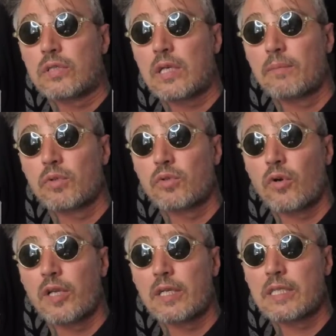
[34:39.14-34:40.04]
some
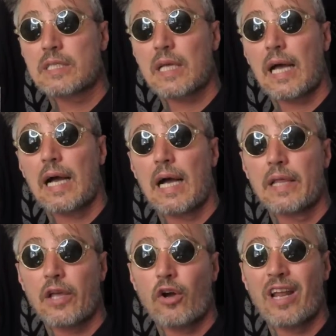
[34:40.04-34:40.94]
tutorials,
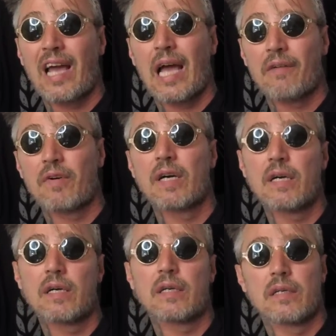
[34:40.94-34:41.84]
and I'm gonna have
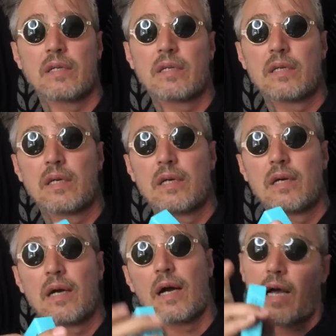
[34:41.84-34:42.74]
her
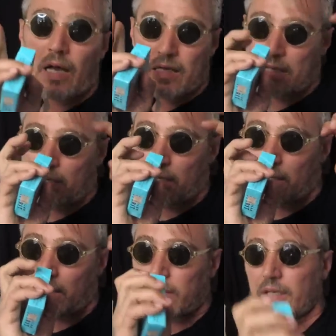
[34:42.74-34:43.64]
as
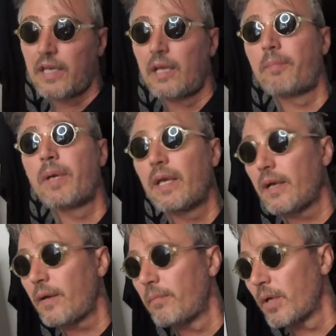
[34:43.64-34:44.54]
a guinea
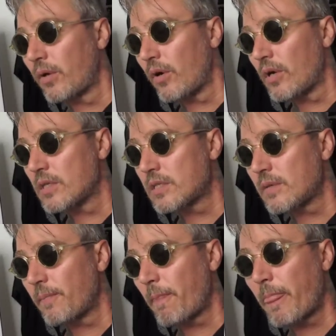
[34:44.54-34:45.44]
pig, because
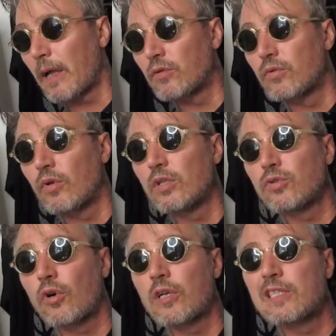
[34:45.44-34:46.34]
doing
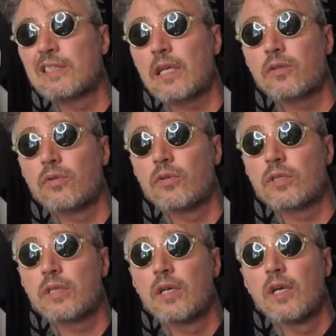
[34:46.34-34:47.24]
tutorials on
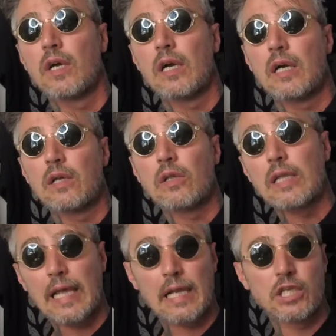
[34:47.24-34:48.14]
tattoos,
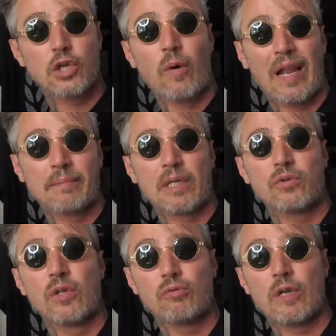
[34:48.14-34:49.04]
like literally while I'm
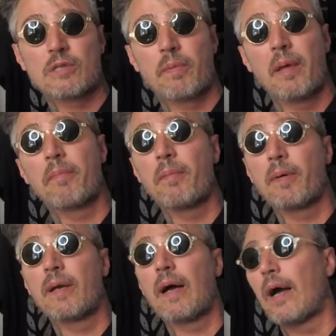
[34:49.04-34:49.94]
tattooing, to explain
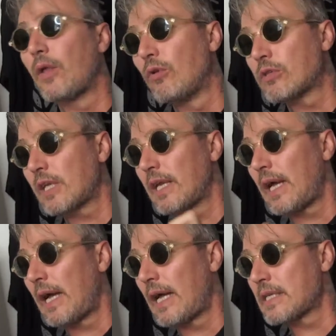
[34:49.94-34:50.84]
people, you can
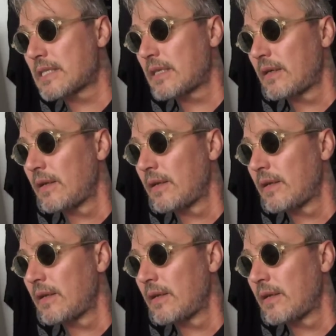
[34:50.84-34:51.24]
ask